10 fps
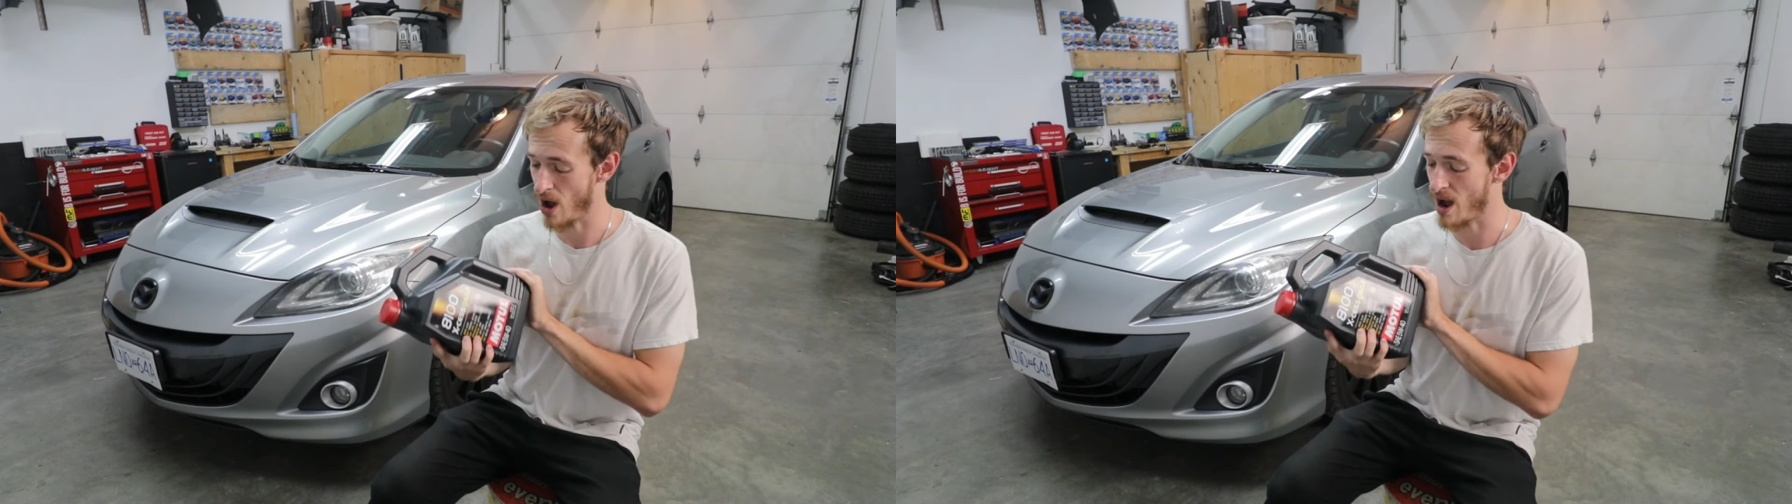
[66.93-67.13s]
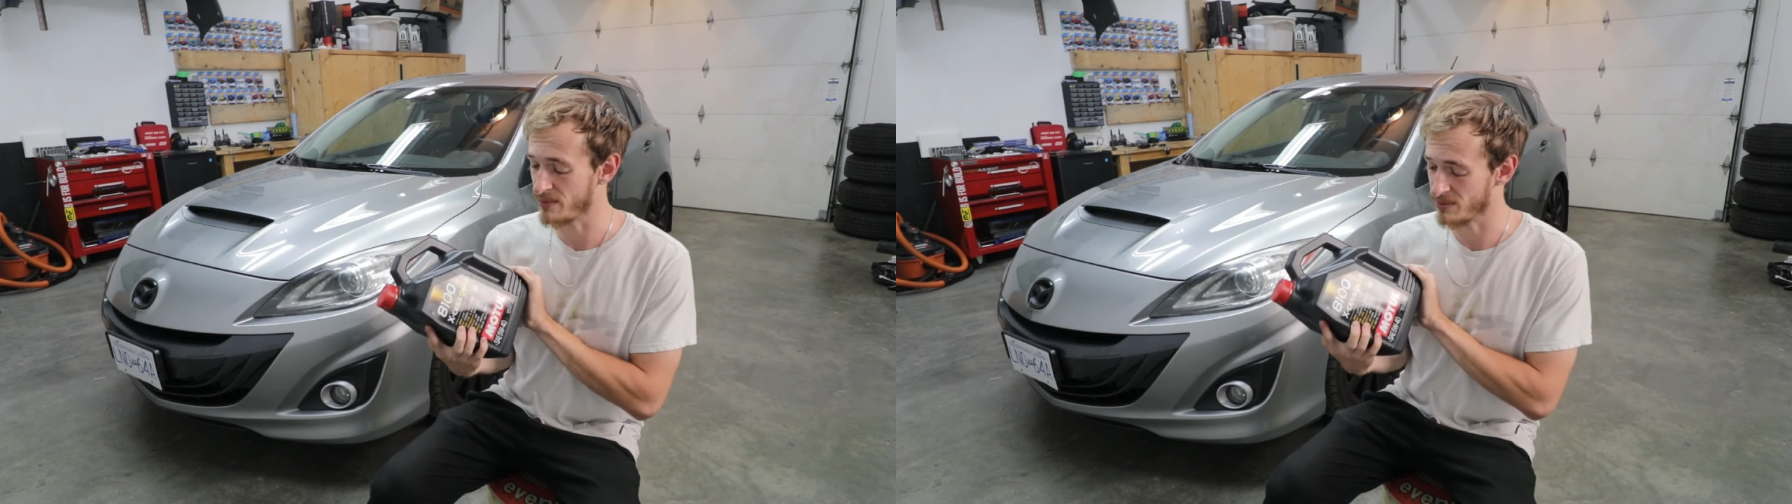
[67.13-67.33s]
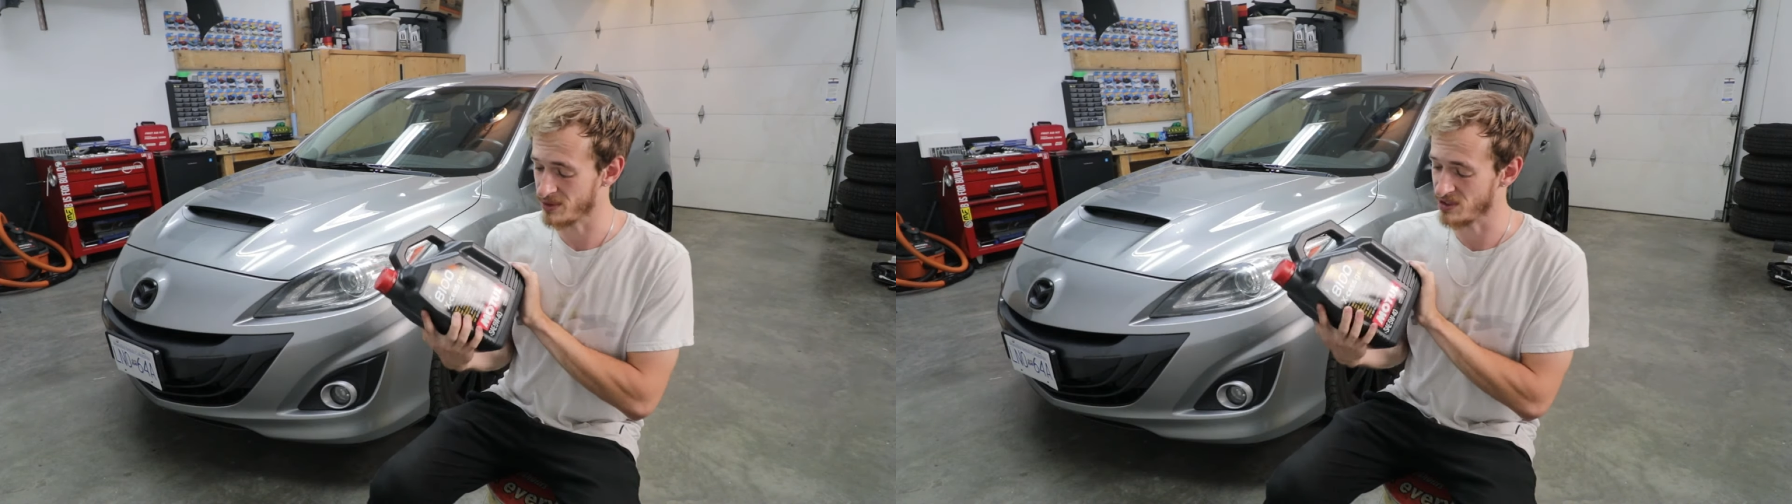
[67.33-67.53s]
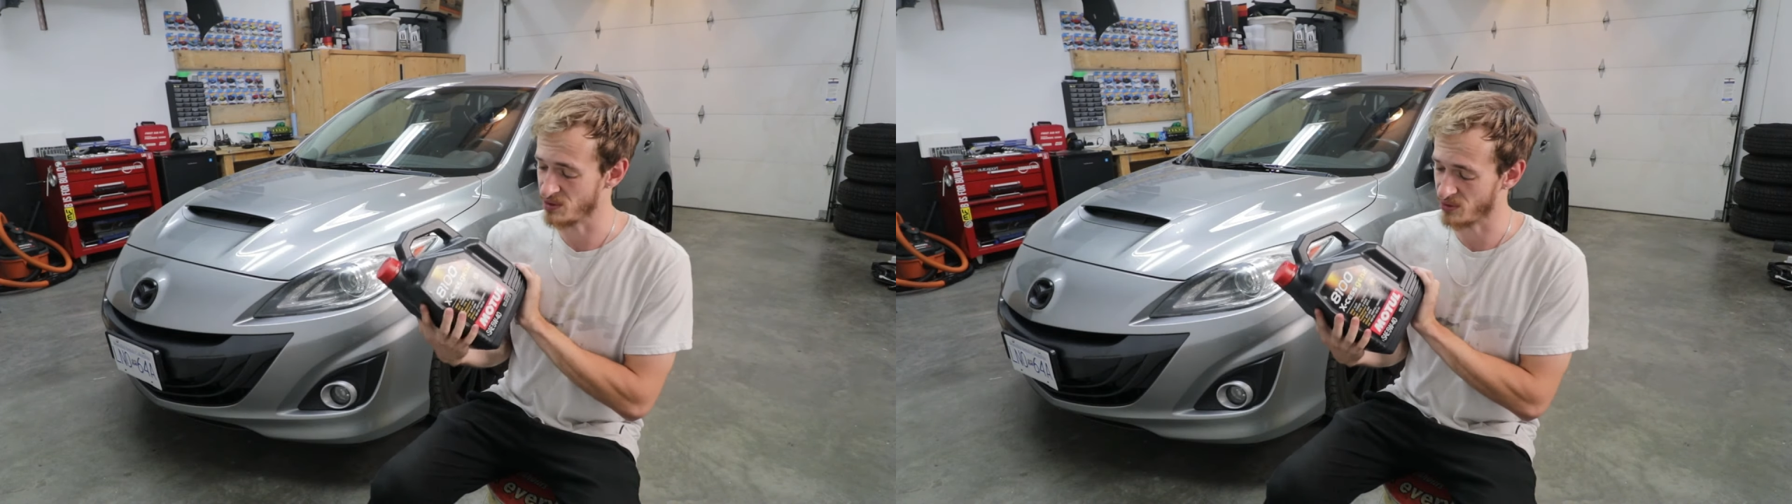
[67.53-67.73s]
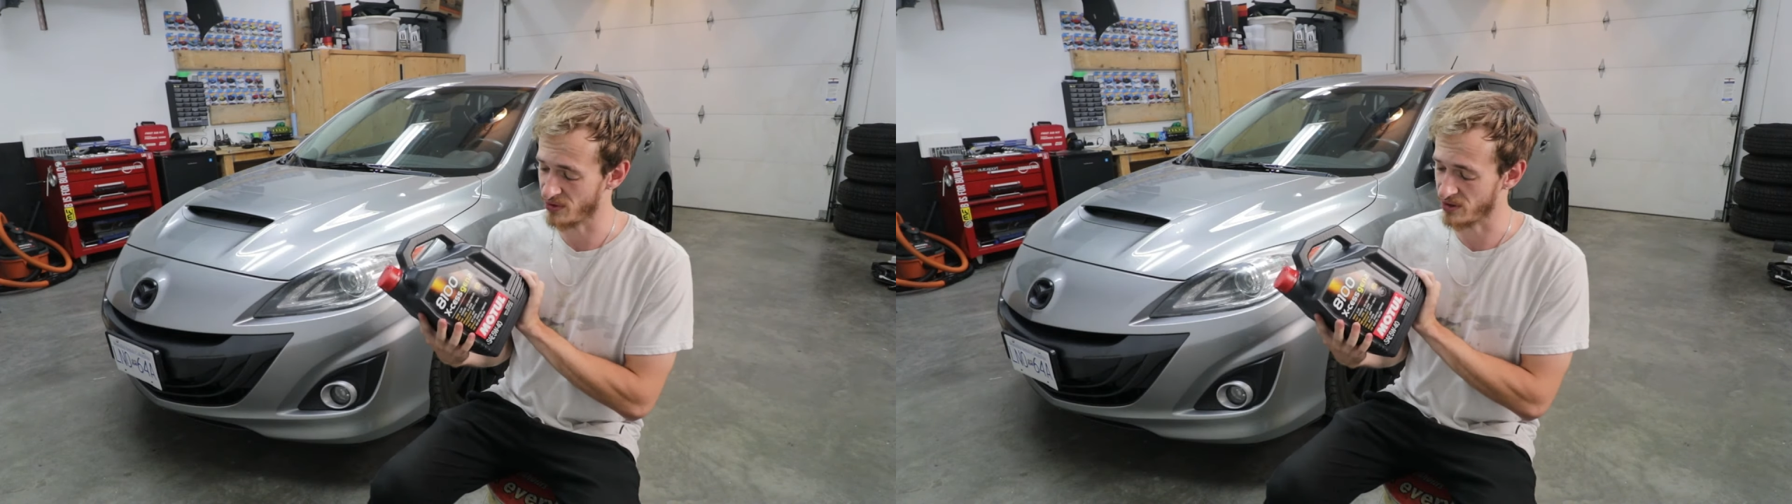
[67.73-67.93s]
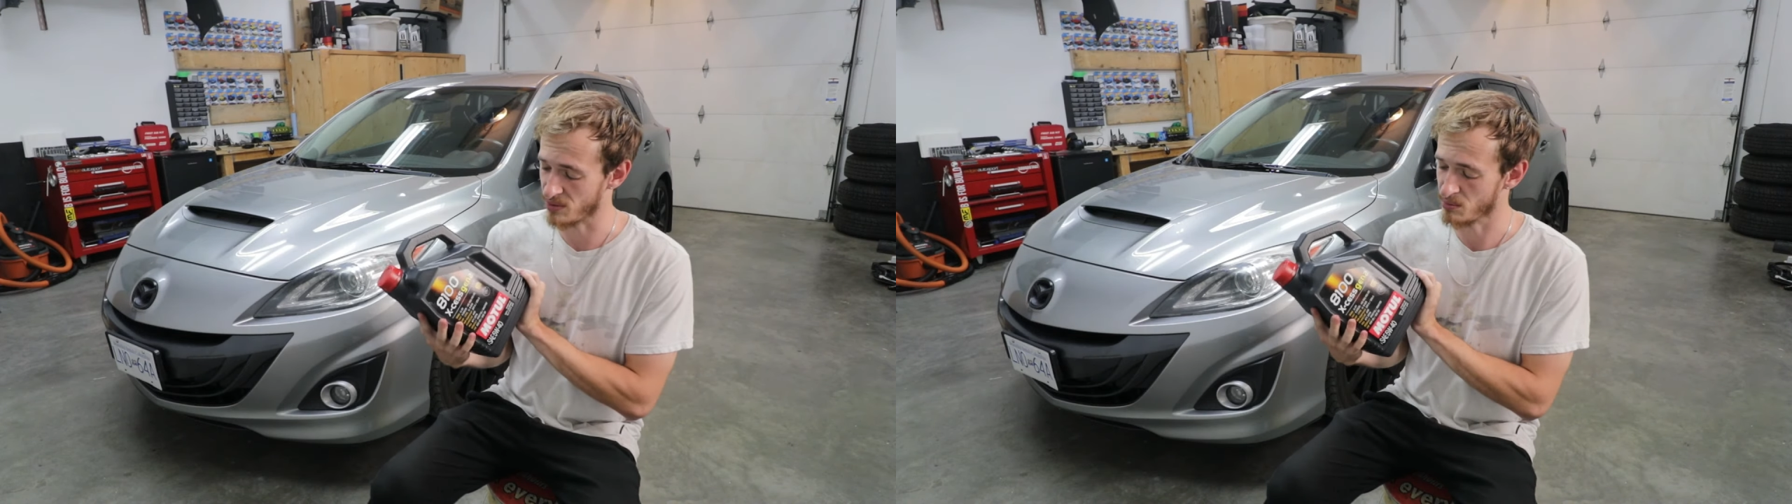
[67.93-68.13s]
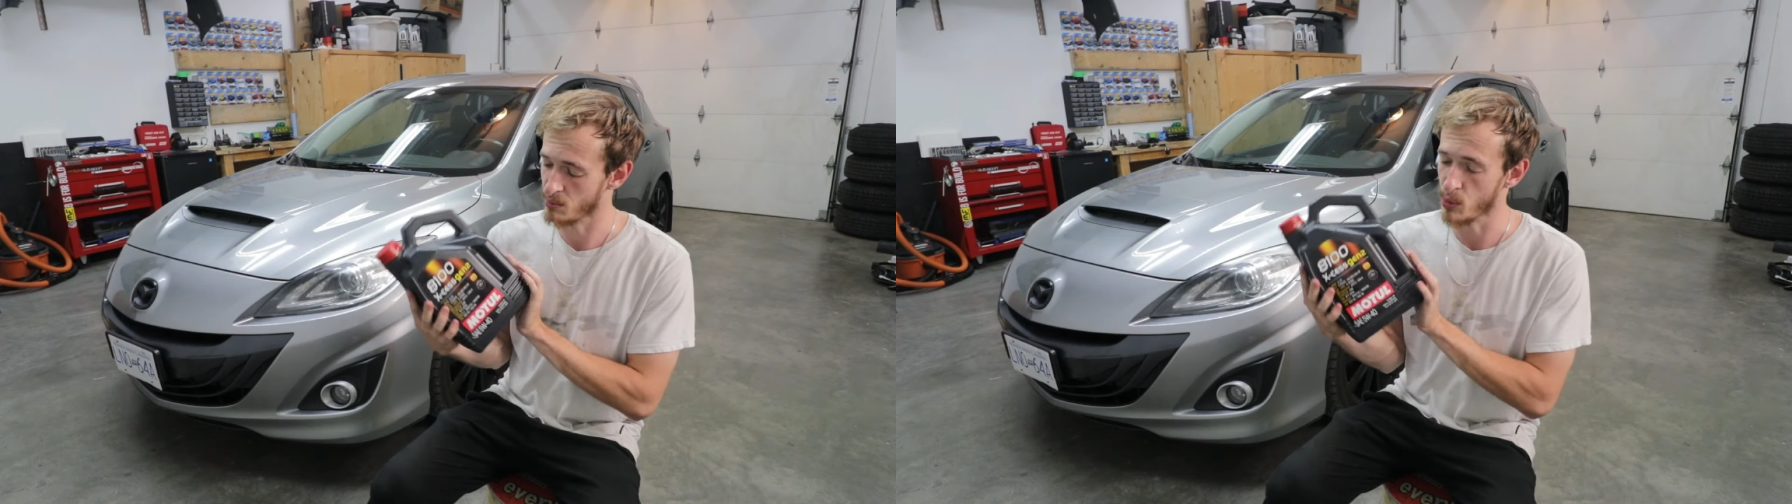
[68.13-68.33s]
I'm going to be using